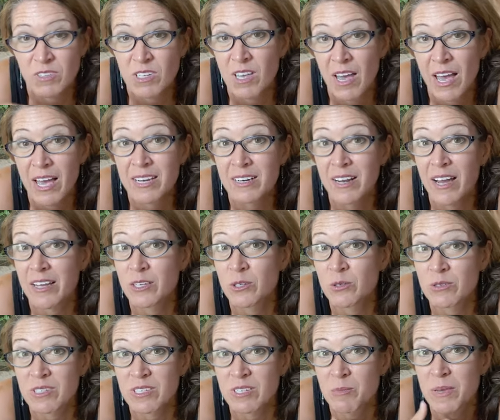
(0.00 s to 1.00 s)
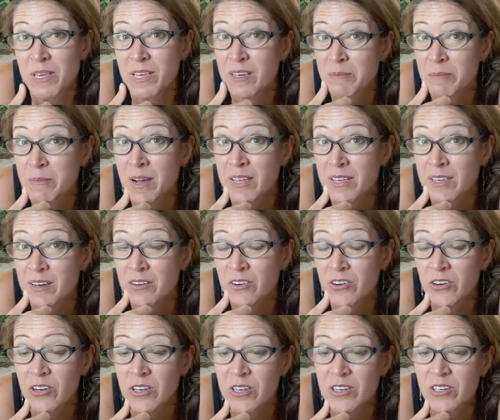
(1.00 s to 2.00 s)
and I used to be in my
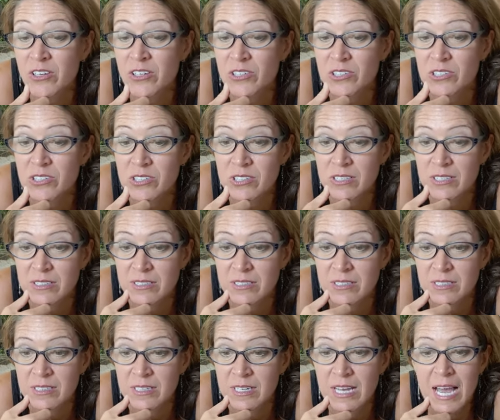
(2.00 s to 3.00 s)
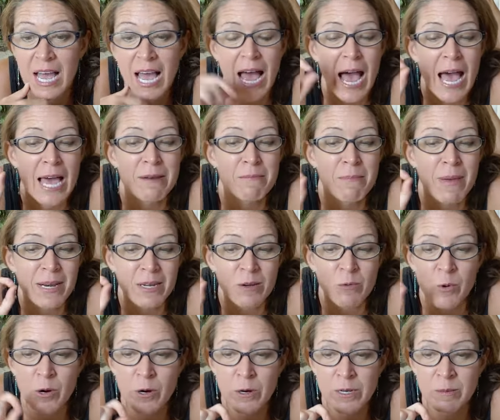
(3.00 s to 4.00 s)
younger years. And many
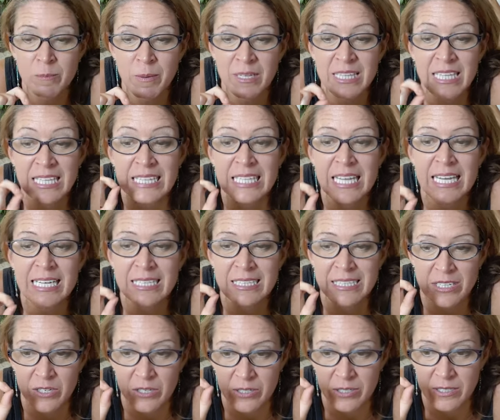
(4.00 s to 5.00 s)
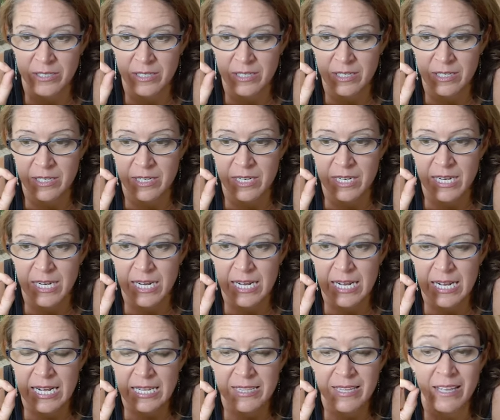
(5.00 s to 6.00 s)
worry about the likelihood
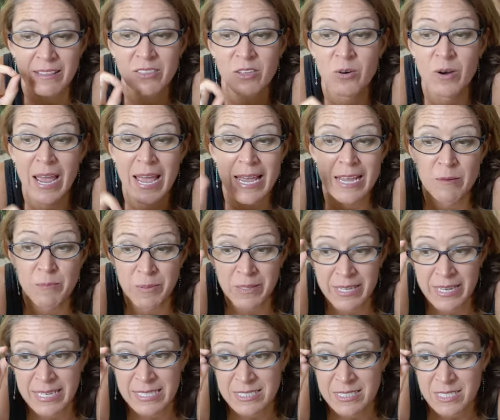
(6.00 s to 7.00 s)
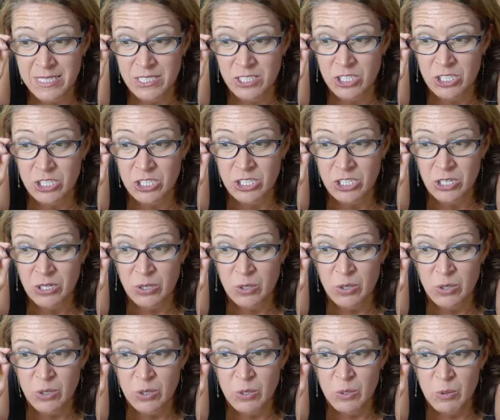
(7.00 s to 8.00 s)
that their eggplant dish
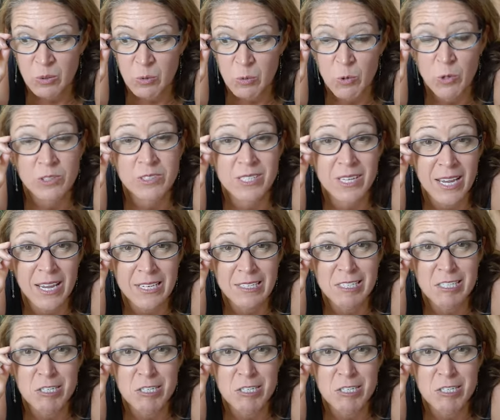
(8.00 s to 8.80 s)
will taste